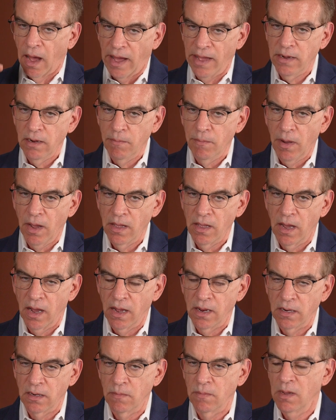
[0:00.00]
item by
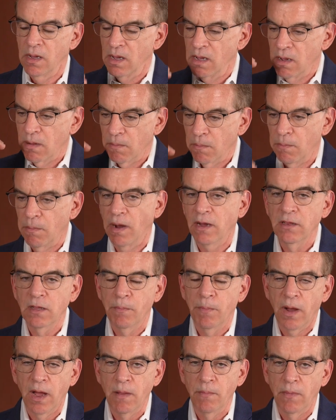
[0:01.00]
item, month
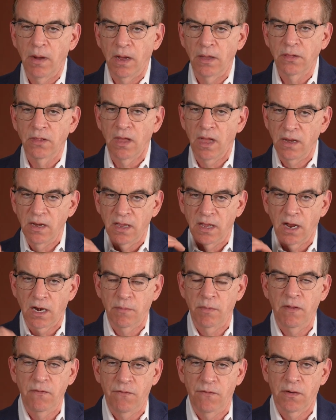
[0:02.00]
by month, and you got to
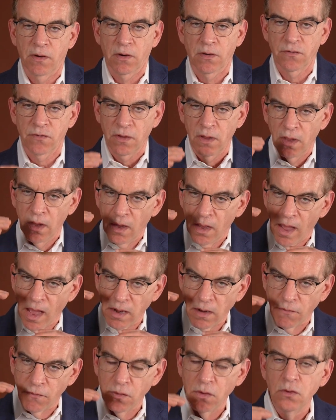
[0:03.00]
be fierce.
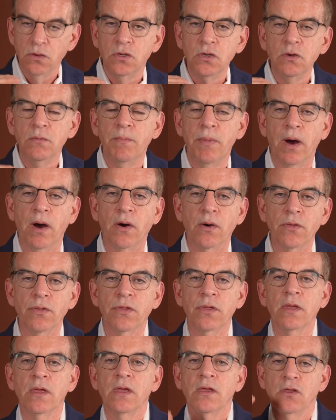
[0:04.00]
And if you do both,
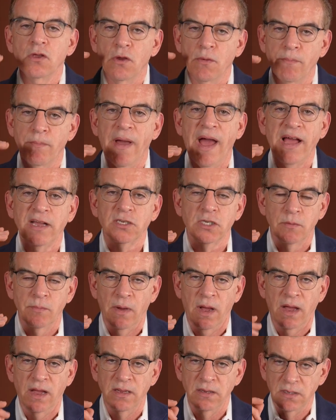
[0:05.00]
you
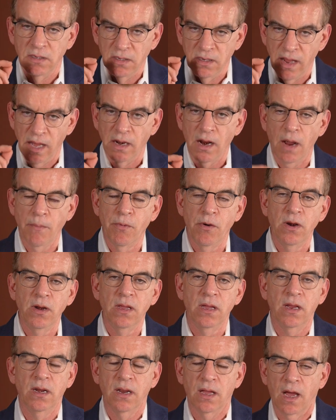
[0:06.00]
maximize net
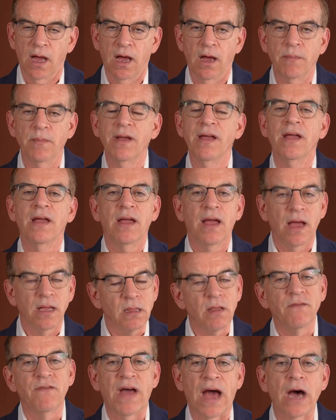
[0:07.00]
operating income
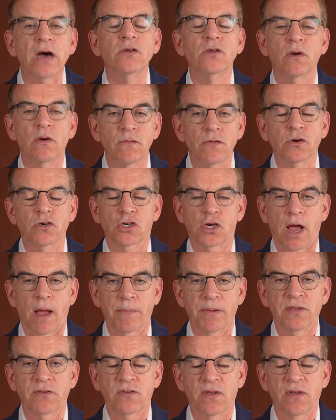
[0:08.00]
and the value of your shopping